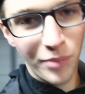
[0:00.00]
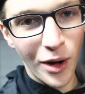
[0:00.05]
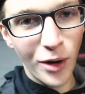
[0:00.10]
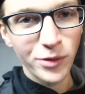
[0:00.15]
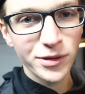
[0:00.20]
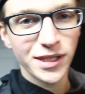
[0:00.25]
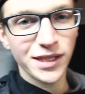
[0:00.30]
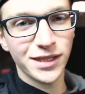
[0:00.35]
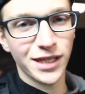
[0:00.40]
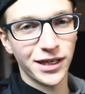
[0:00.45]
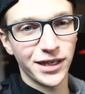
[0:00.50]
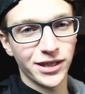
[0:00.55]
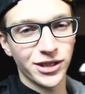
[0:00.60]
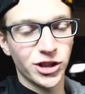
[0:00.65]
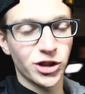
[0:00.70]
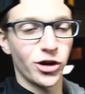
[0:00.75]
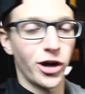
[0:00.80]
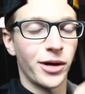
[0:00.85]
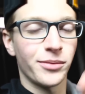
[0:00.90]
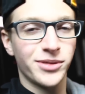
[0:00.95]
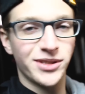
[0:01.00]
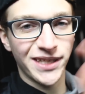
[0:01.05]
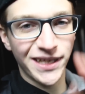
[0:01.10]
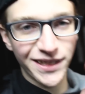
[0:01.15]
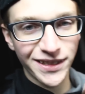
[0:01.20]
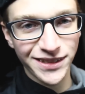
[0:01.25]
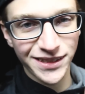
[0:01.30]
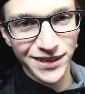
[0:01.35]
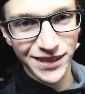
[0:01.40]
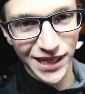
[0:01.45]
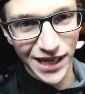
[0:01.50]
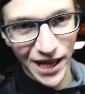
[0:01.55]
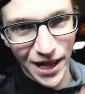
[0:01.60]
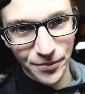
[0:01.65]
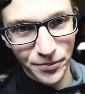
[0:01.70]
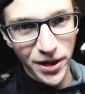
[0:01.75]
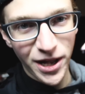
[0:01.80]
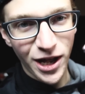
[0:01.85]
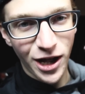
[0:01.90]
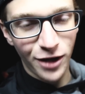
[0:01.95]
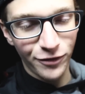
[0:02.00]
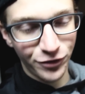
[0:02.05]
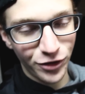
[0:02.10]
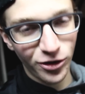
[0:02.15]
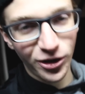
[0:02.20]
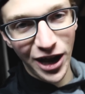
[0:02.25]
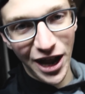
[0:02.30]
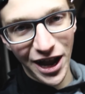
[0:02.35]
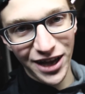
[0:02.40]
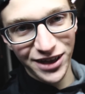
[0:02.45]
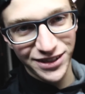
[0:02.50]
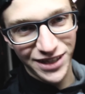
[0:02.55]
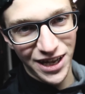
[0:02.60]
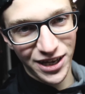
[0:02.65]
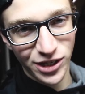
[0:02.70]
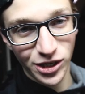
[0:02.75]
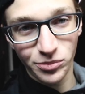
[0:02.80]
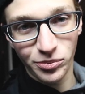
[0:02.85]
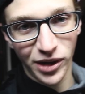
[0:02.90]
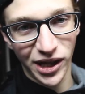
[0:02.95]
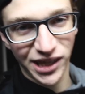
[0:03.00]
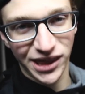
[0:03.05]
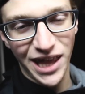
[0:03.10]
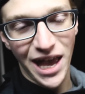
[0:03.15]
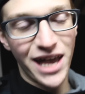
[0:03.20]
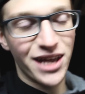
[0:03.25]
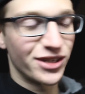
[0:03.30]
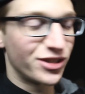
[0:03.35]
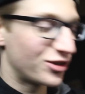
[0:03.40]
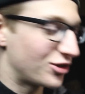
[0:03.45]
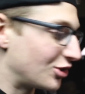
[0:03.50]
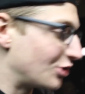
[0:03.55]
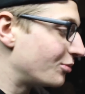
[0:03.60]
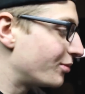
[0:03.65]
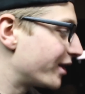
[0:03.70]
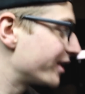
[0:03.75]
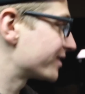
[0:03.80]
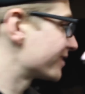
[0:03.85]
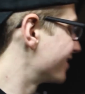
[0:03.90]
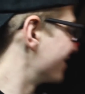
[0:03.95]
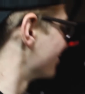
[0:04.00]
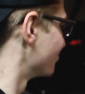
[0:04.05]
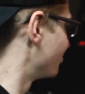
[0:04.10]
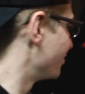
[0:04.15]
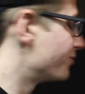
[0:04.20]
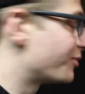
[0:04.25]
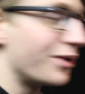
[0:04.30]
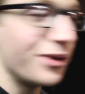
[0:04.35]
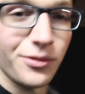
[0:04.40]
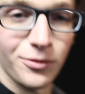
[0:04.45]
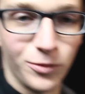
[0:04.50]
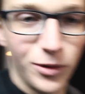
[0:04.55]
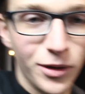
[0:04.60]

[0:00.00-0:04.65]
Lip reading: post this on Instagram, send us a DM of you guys and your bike that is tubeless, because we will